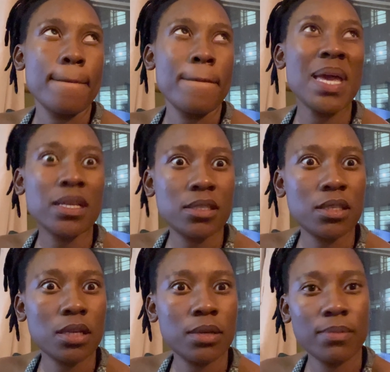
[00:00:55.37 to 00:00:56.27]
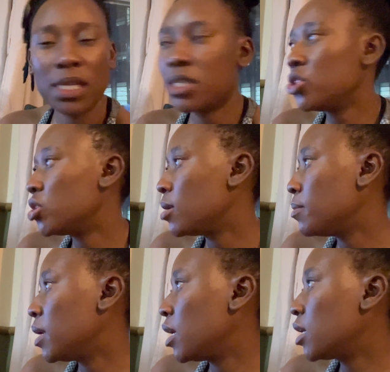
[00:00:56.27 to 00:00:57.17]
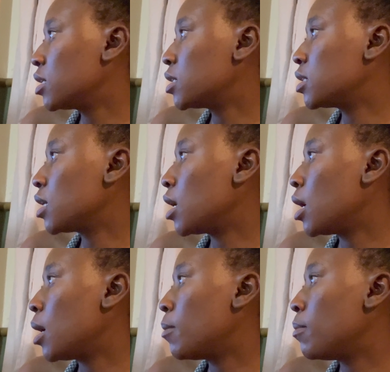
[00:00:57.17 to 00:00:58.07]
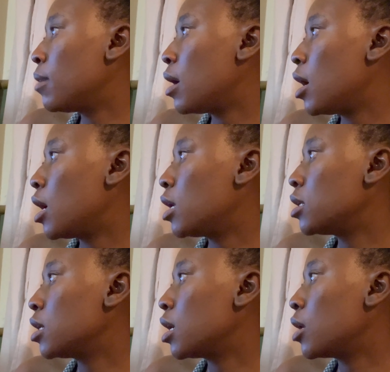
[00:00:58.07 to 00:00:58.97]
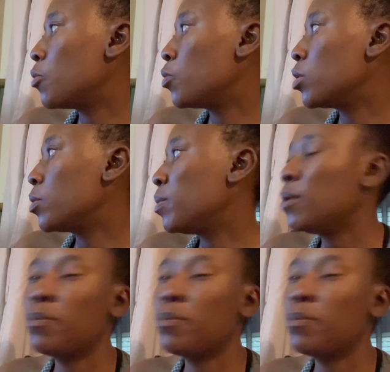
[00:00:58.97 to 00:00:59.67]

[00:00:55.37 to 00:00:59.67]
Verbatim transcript: mix my dj mix um, and i will be